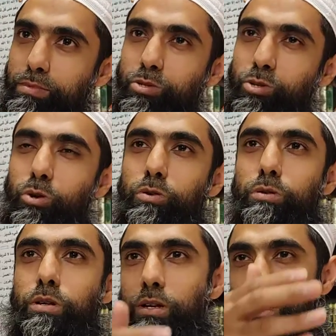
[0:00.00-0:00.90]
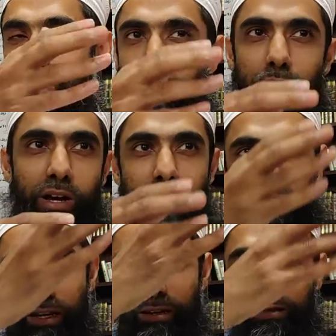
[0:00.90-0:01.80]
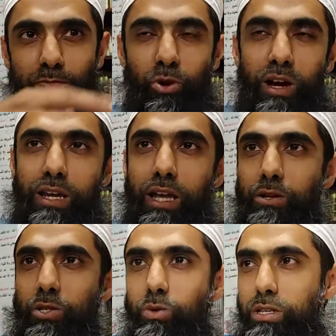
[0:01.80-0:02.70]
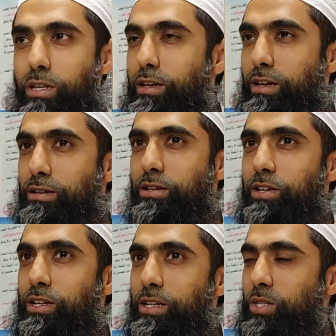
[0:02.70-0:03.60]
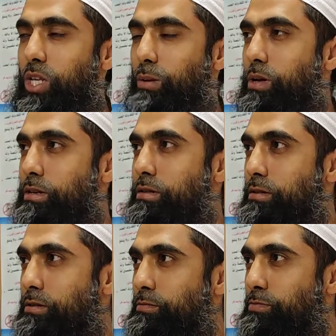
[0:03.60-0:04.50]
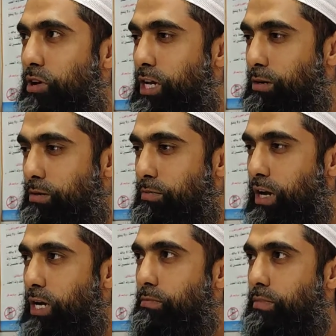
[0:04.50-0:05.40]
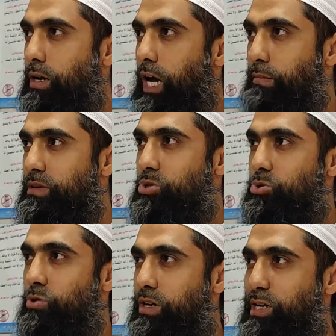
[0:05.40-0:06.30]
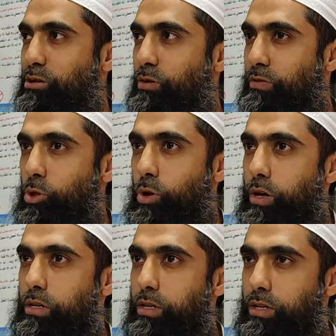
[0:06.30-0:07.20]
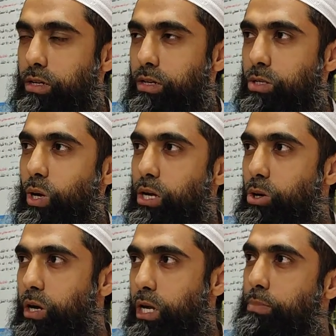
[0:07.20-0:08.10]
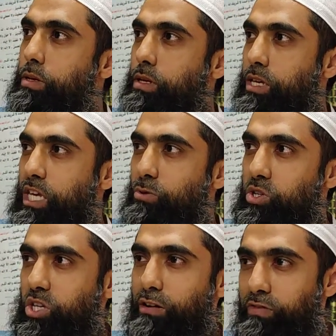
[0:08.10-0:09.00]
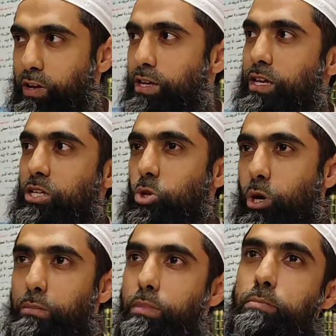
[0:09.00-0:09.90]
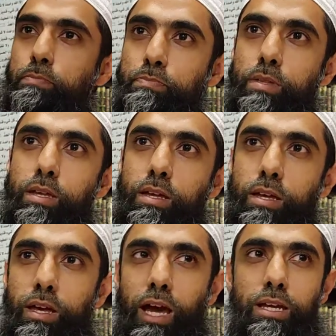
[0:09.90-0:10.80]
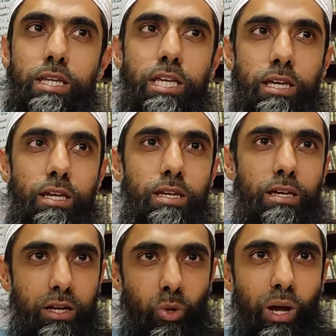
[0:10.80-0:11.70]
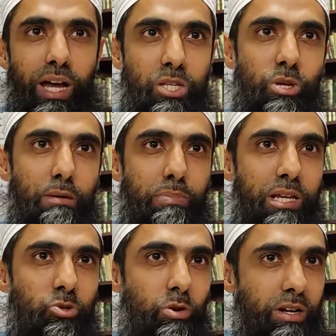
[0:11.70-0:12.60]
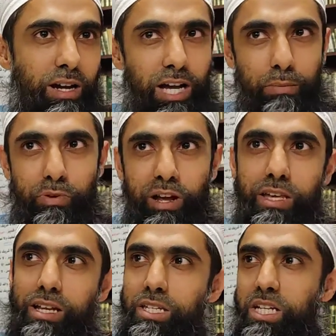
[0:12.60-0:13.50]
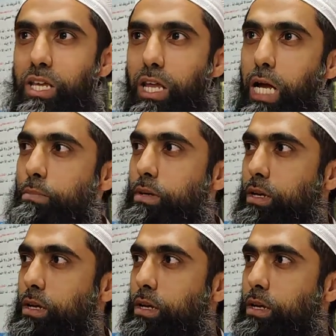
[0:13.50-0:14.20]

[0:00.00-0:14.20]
So I prayed in Bukhari house one day and someone prayed behind me. I missed 2 rak'ah of dhuhr. So I got up. He was Shafi'i. He joined me. And so I had to complete 2 rak'ah. I prayed that. I said salam.